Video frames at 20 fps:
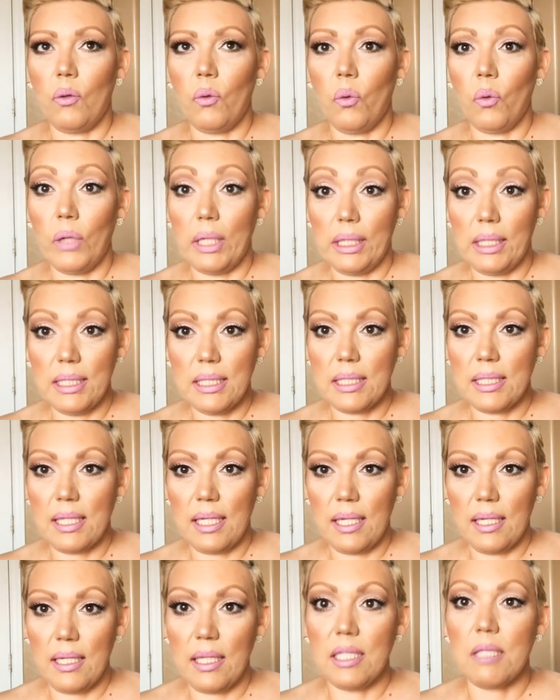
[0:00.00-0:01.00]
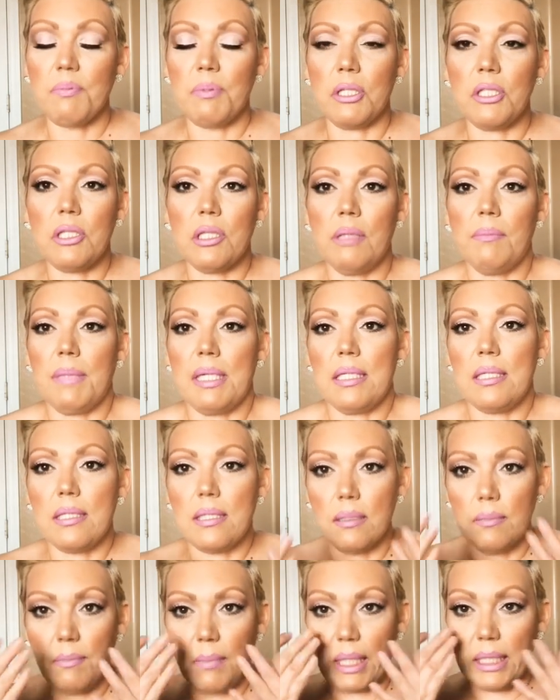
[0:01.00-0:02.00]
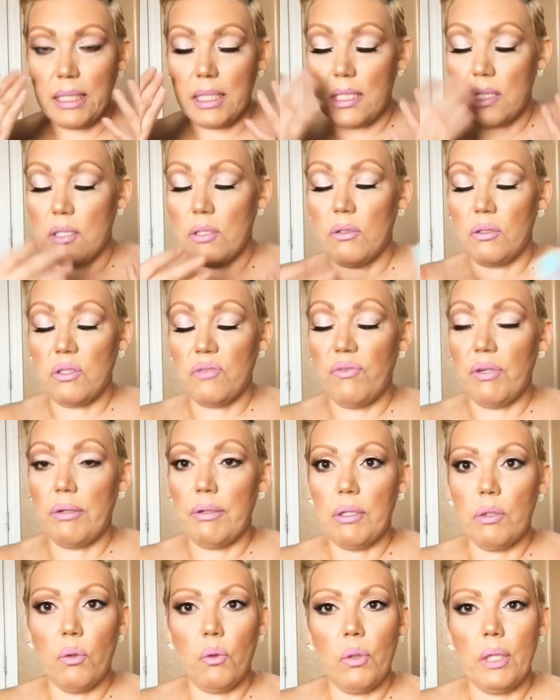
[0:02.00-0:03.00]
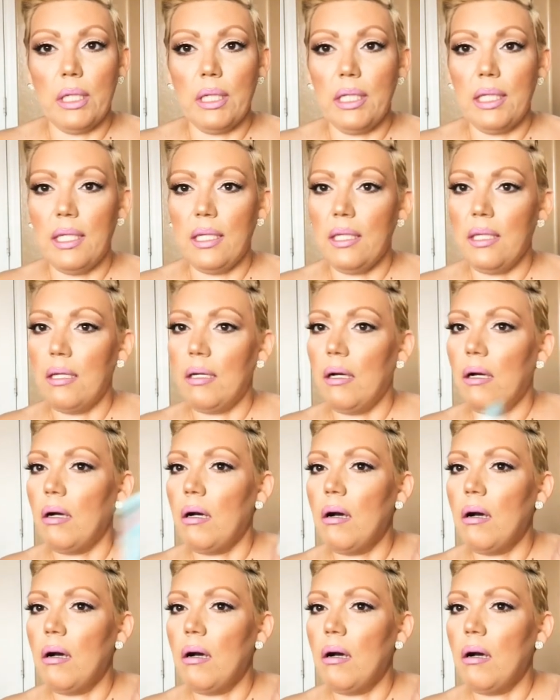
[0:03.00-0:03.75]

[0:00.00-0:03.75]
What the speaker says: oily skin, especially if my T-zone's very oily,